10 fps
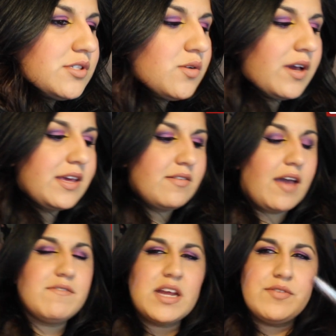So
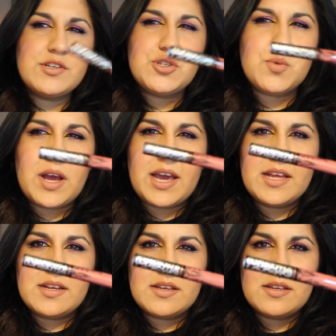I've never
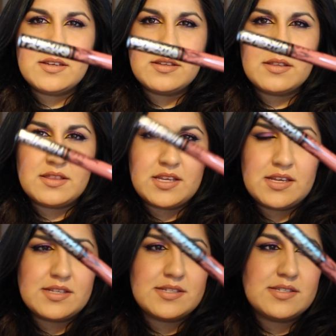tried
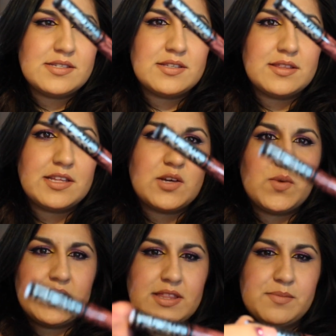these
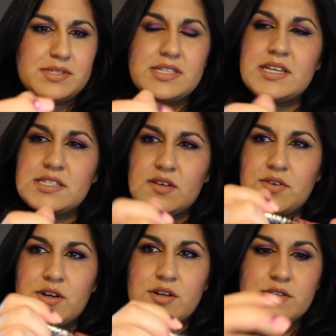liquid lipsticks
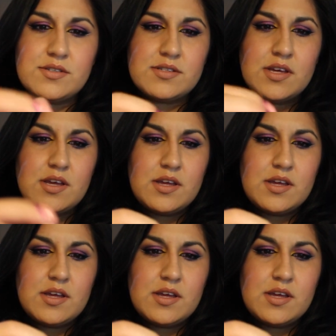of hers.